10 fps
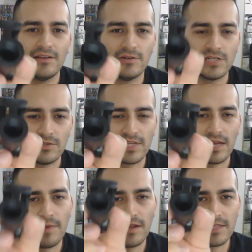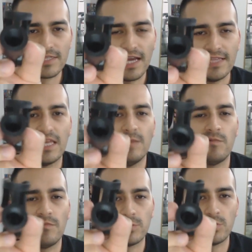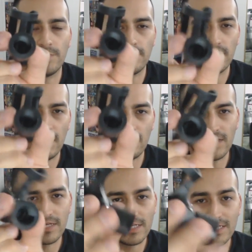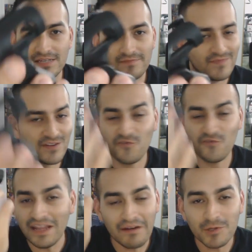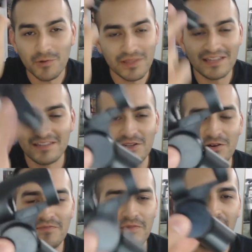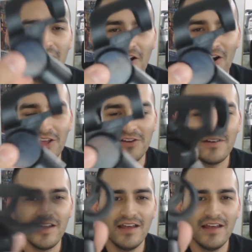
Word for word: Usually there's like metal inside to keep it from stripping, but anyways, this is, it's free, comes with it, so I'm not gonna argue.